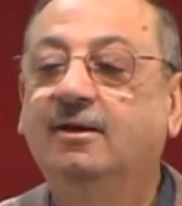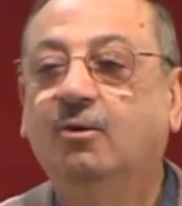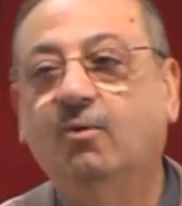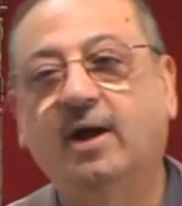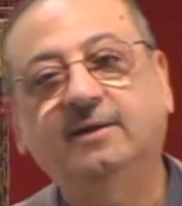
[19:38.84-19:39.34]

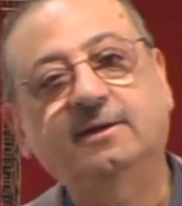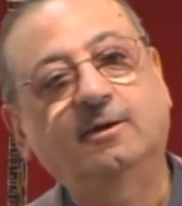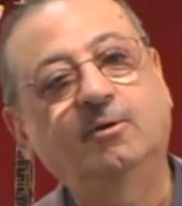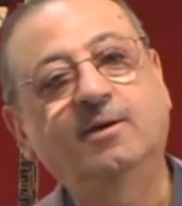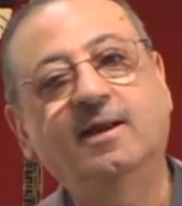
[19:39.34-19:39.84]
Why
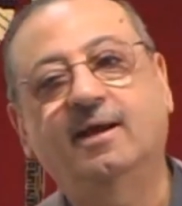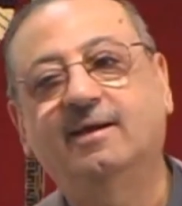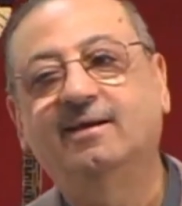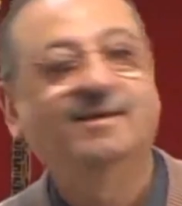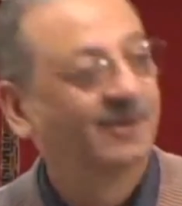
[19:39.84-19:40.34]
takulna?
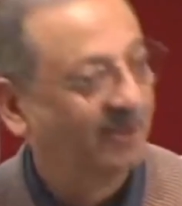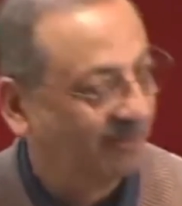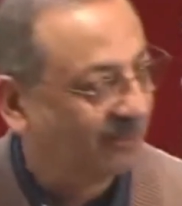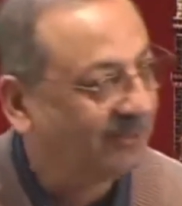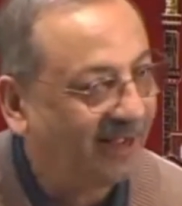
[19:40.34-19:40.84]

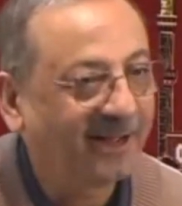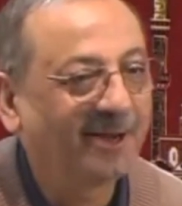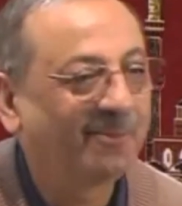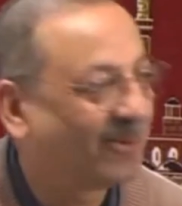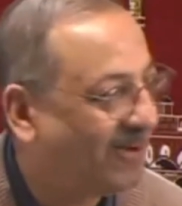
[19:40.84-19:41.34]
Mudhari
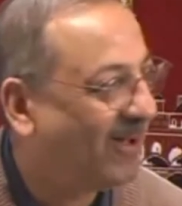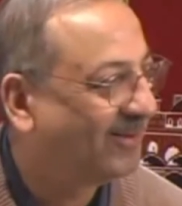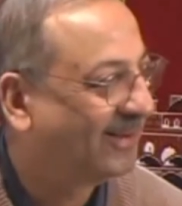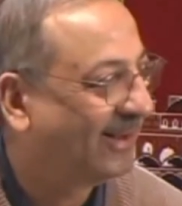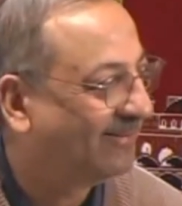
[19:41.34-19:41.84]

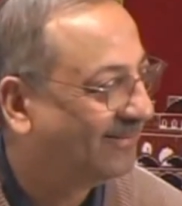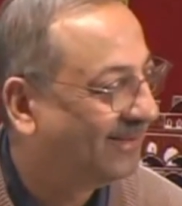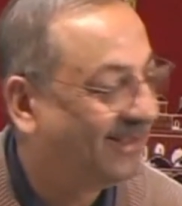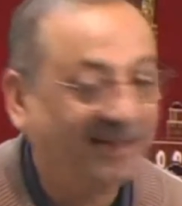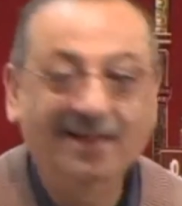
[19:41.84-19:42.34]
pronoun came.
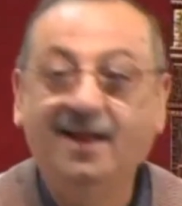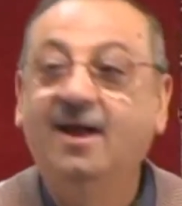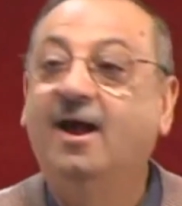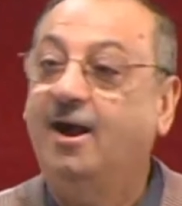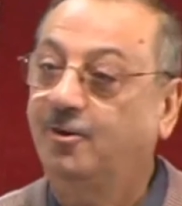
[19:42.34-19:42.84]

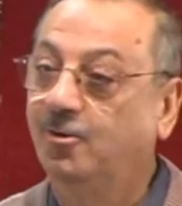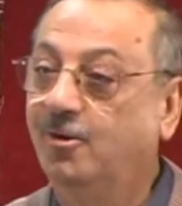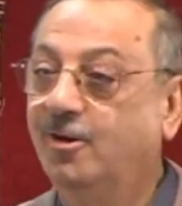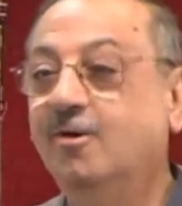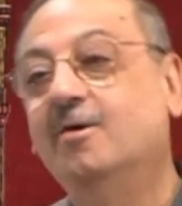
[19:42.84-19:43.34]

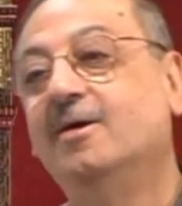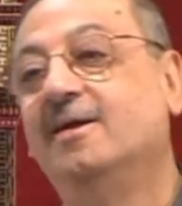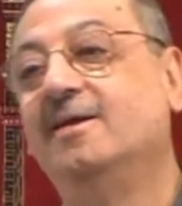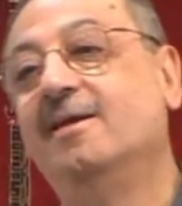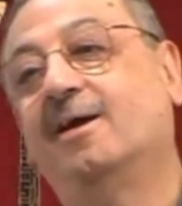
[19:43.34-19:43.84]
Akulu,
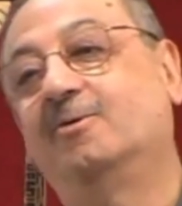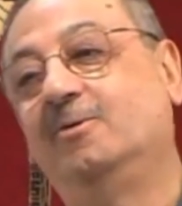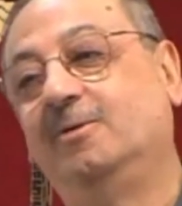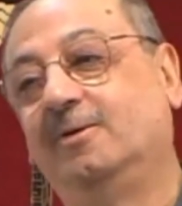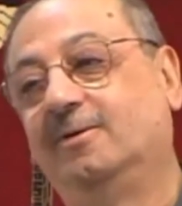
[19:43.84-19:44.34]

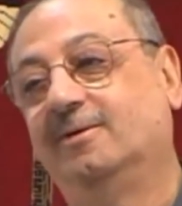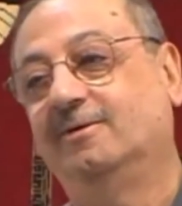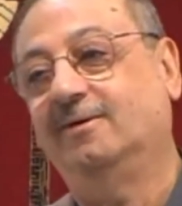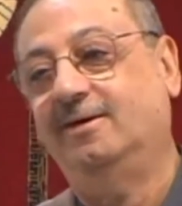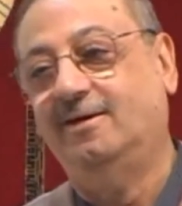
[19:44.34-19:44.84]
nakulu.
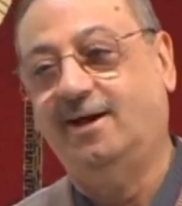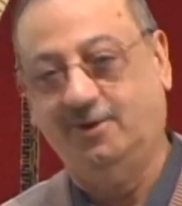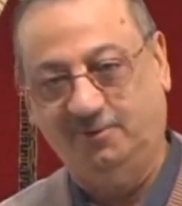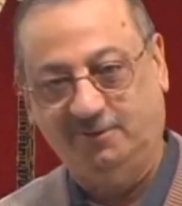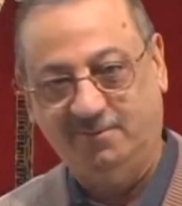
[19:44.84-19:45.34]
Are
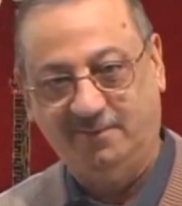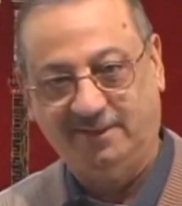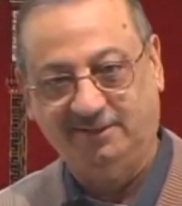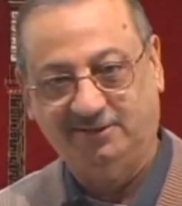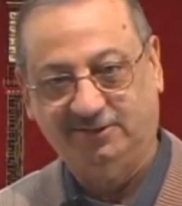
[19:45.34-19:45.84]
you with me, brothers
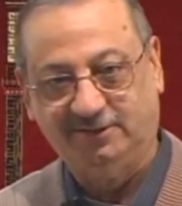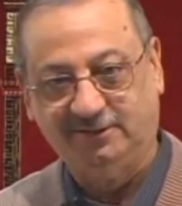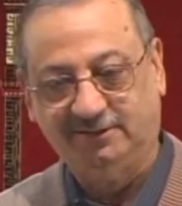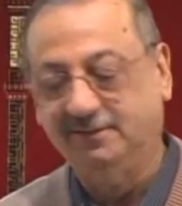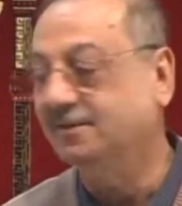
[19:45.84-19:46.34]
and
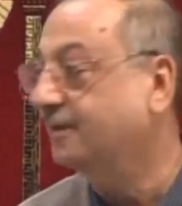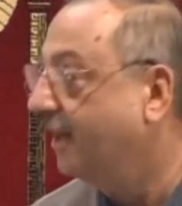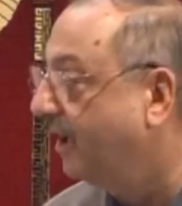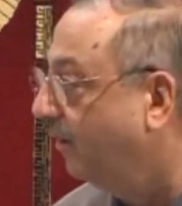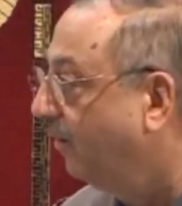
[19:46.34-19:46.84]
sisters?
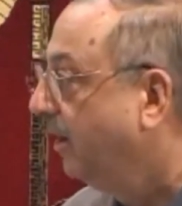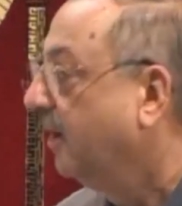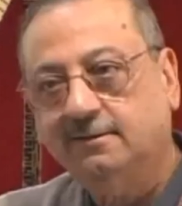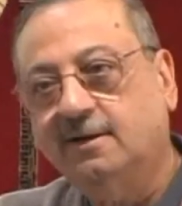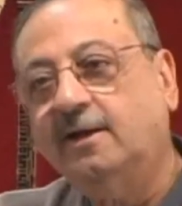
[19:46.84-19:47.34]
Now,
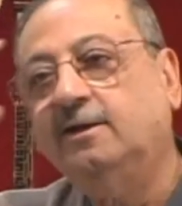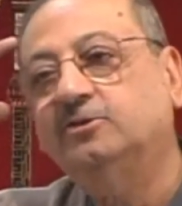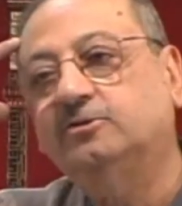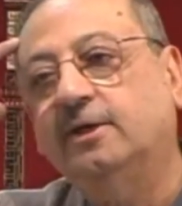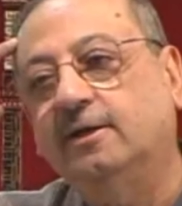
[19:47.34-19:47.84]
let us
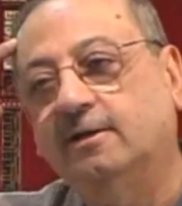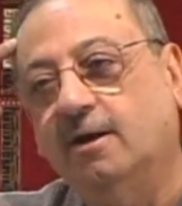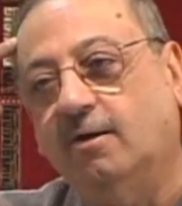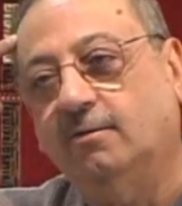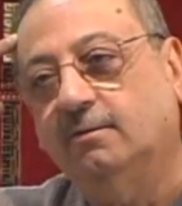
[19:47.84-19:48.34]
think
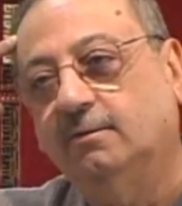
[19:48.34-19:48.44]
now.